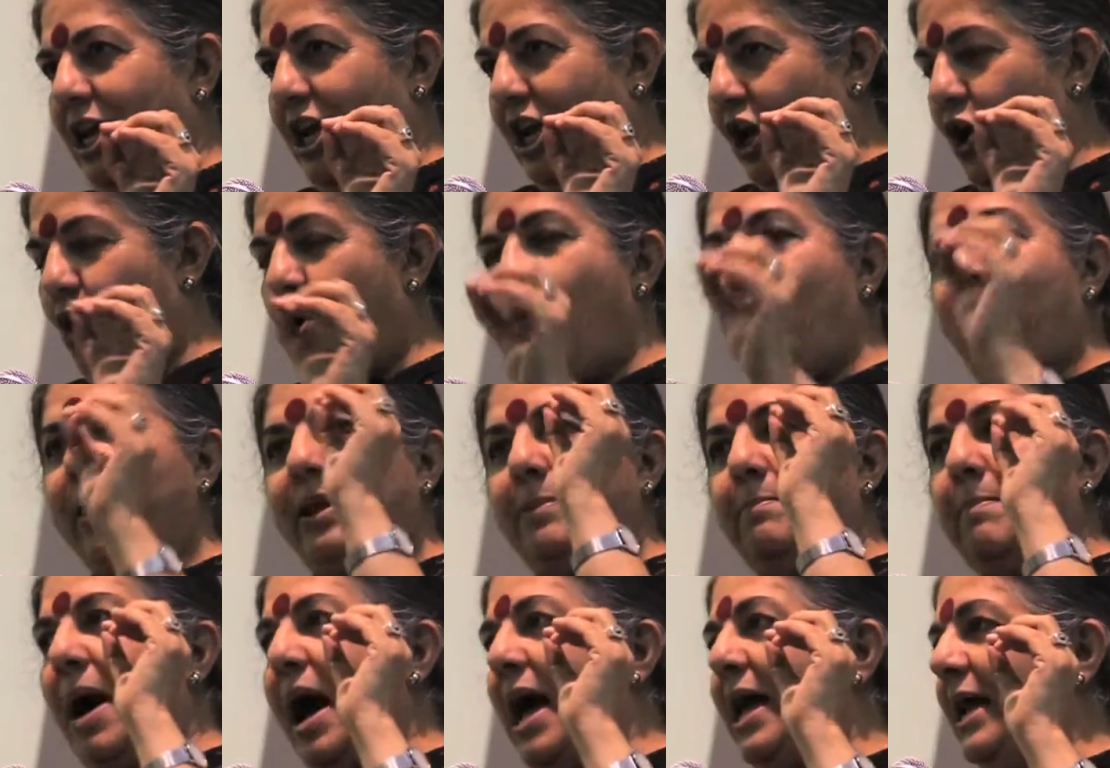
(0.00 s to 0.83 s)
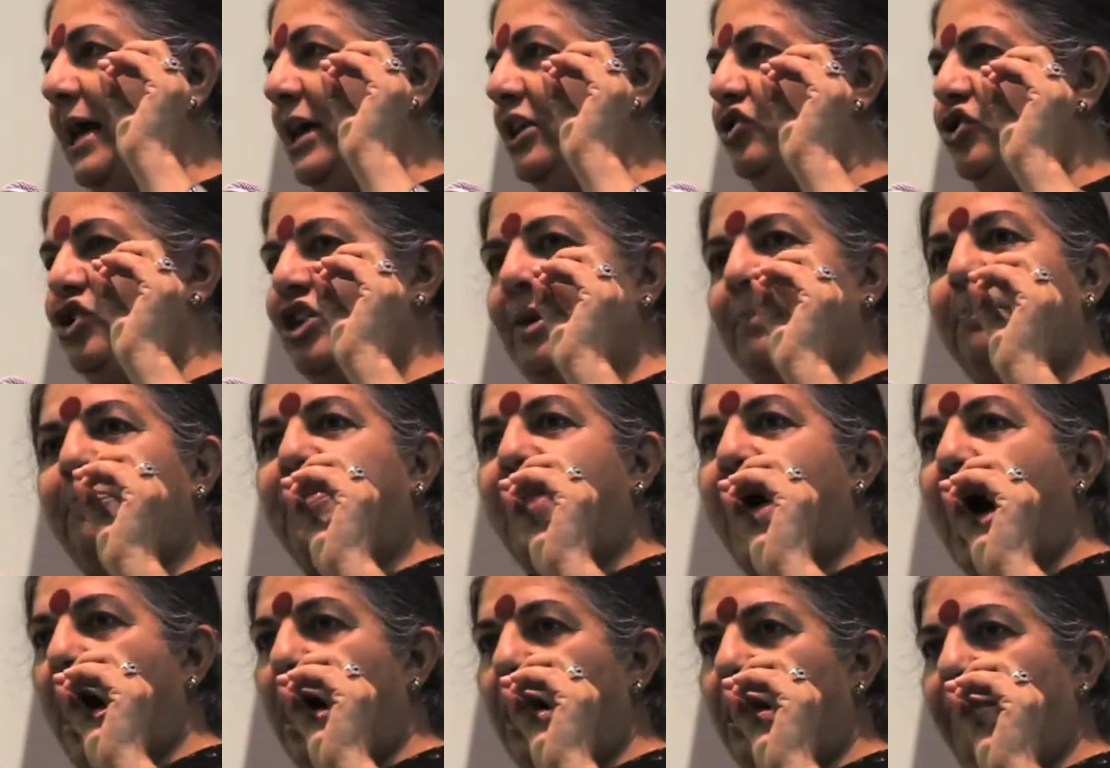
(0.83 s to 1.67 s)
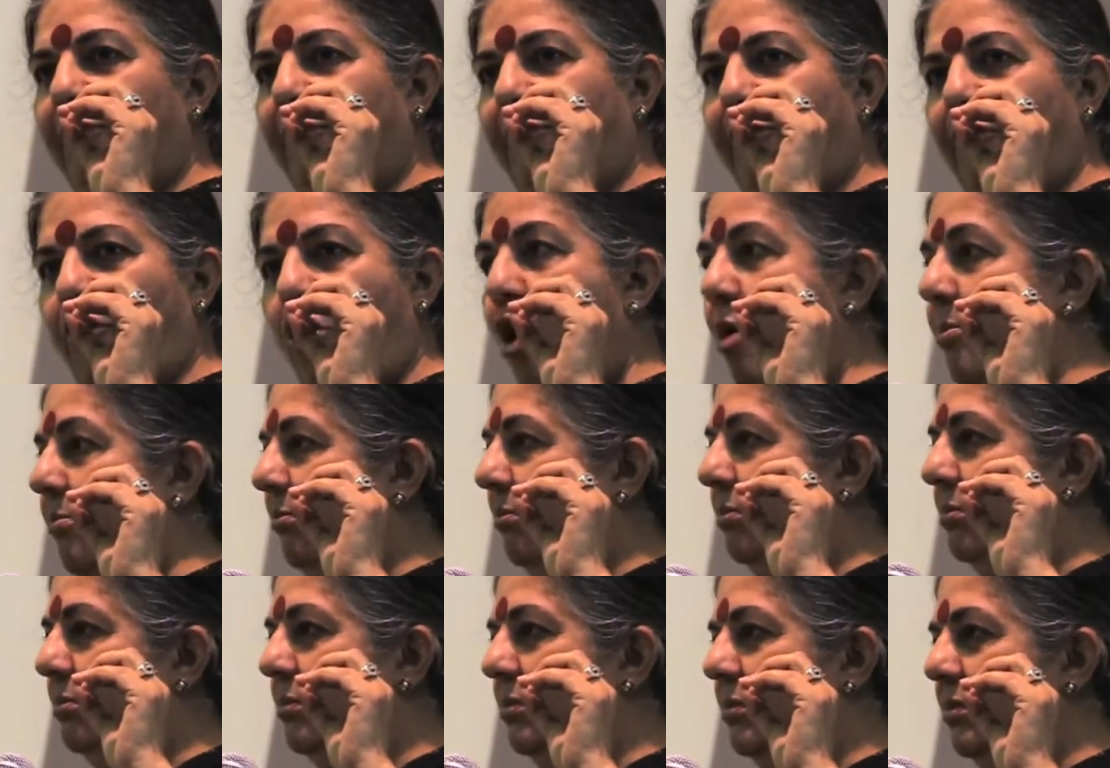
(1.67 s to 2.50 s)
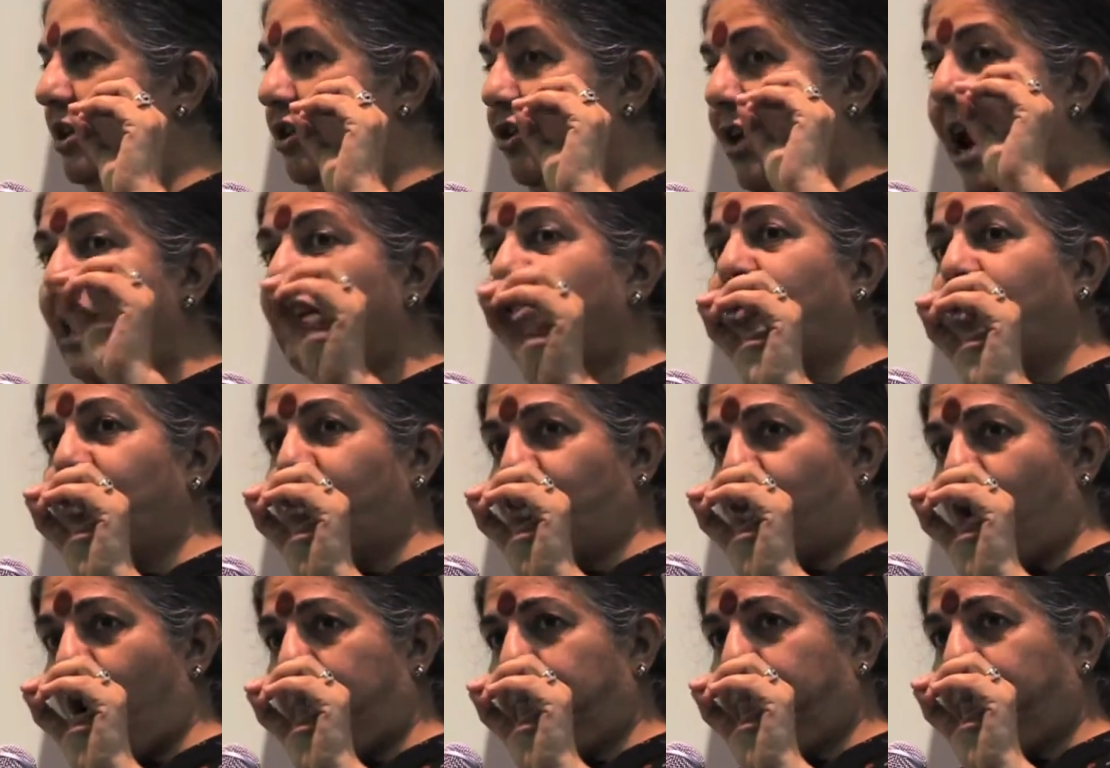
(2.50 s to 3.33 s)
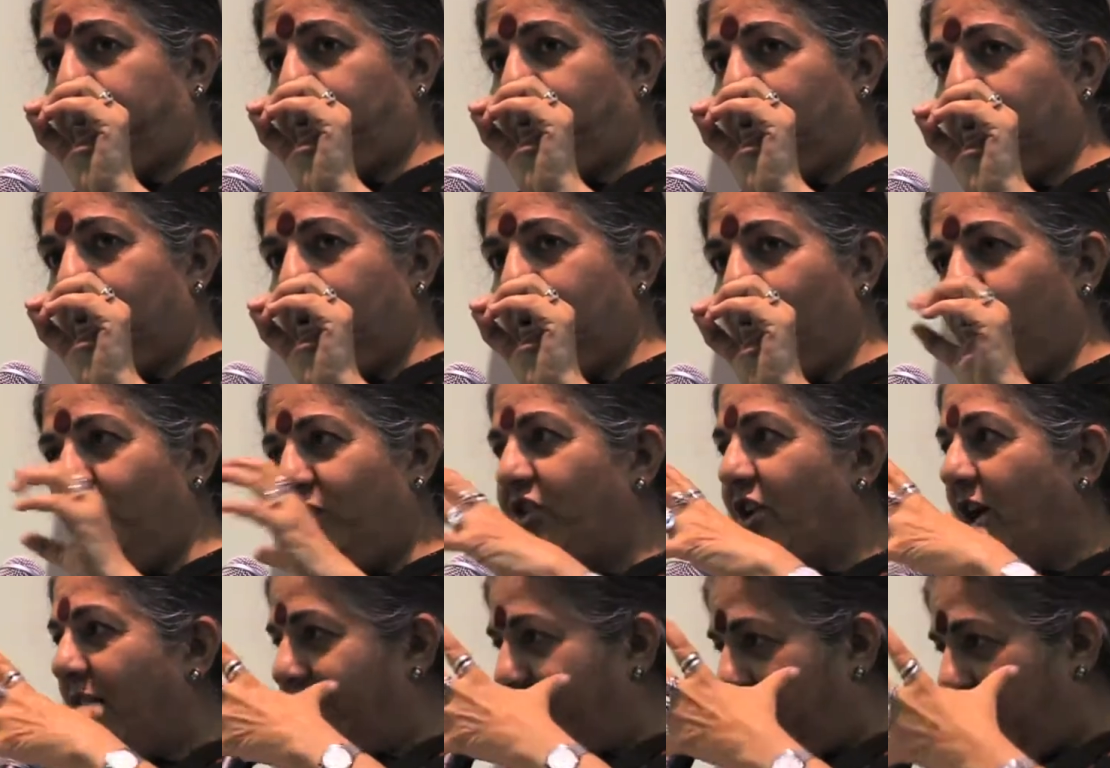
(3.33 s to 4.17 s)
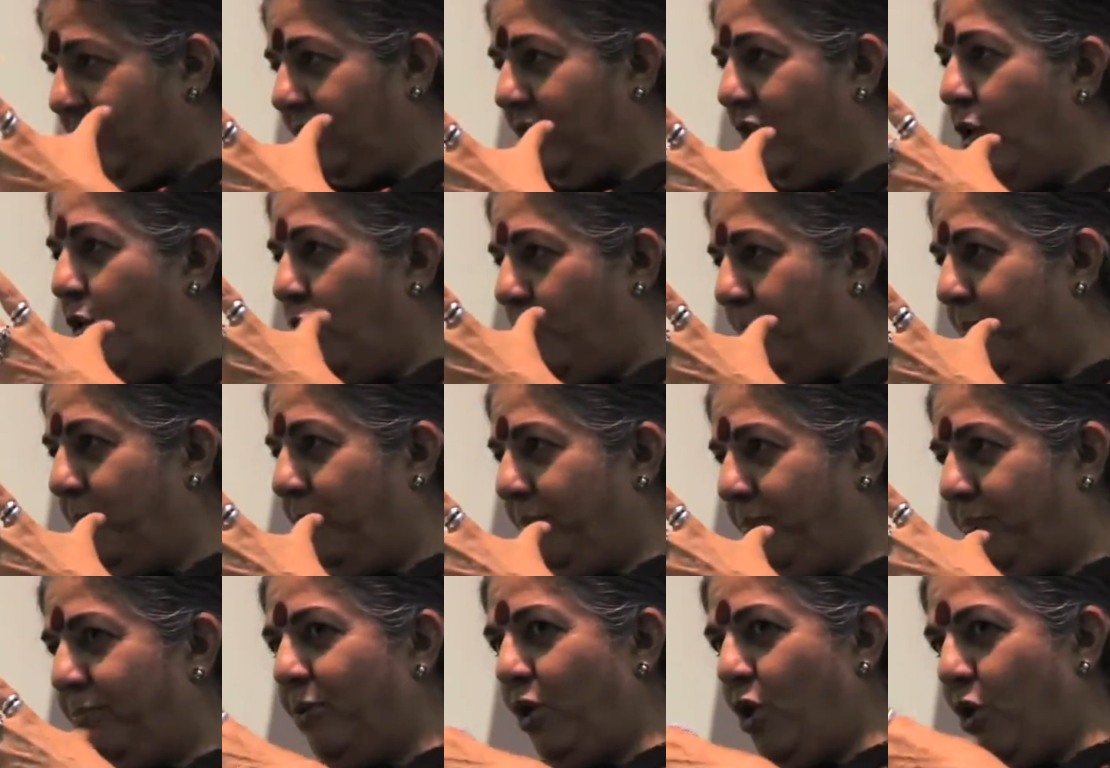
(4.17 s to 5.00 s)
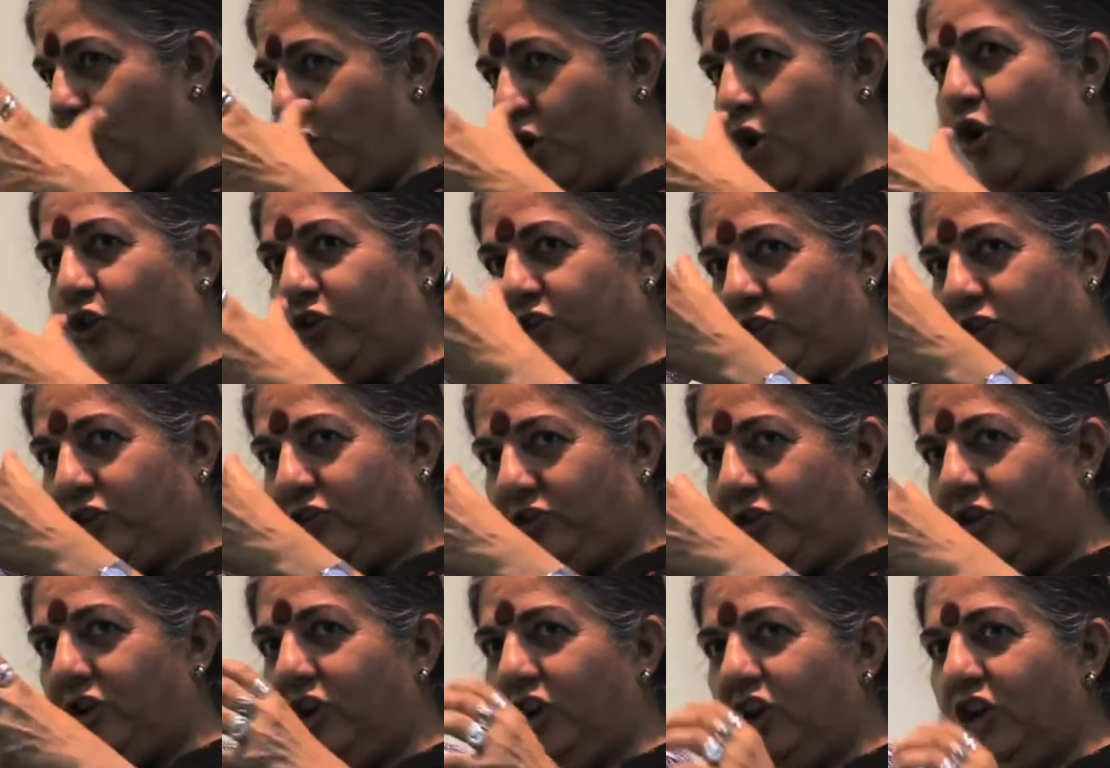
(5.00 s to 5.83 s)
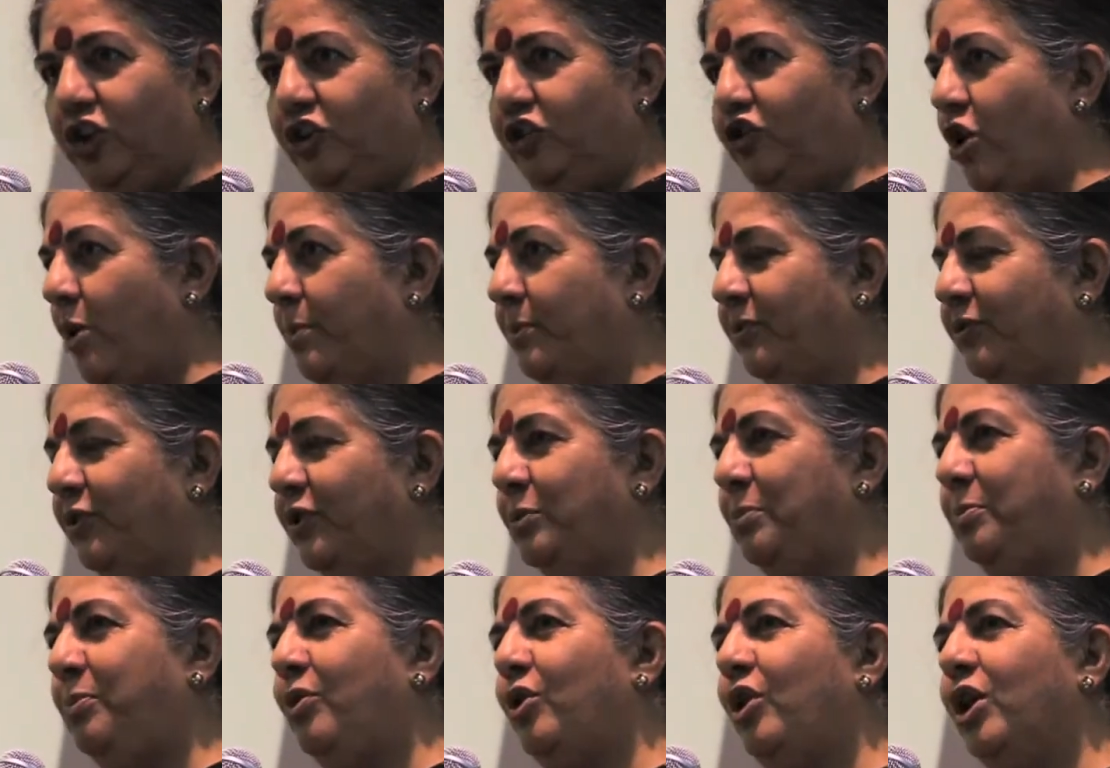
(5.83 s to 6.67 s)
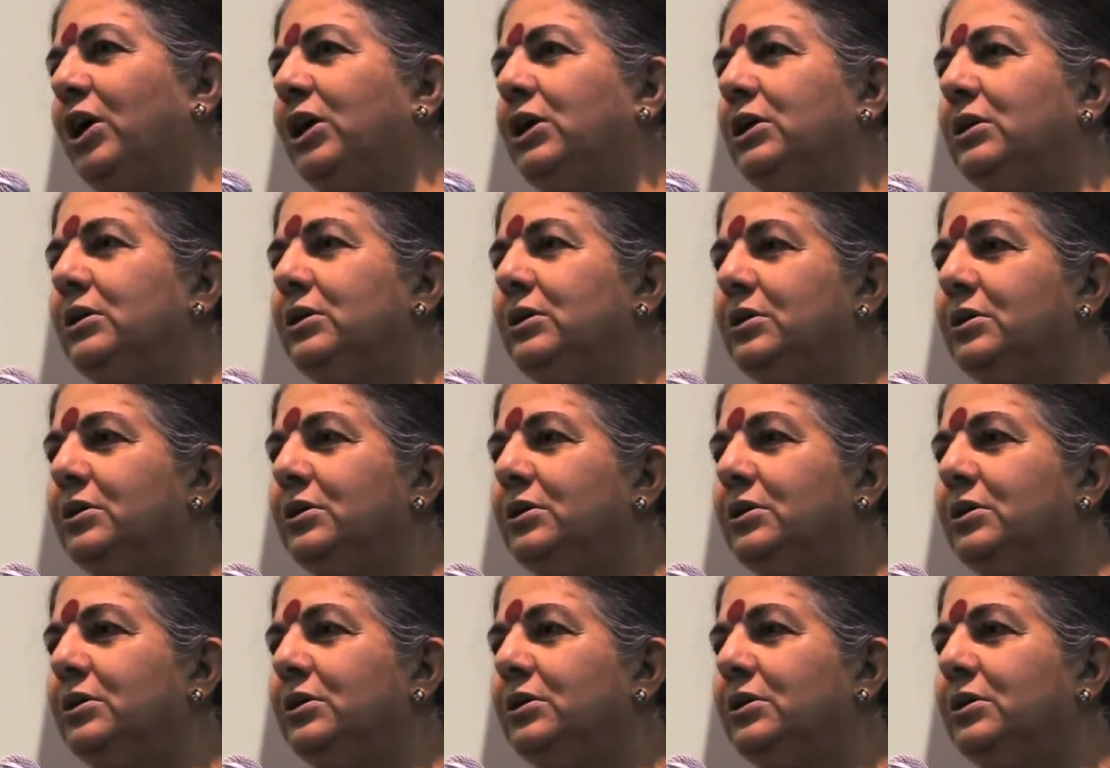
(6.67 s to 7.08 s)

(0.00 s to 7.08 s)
go and buy a cheap dal from the ration shops, which are these low-cost shops for the poor.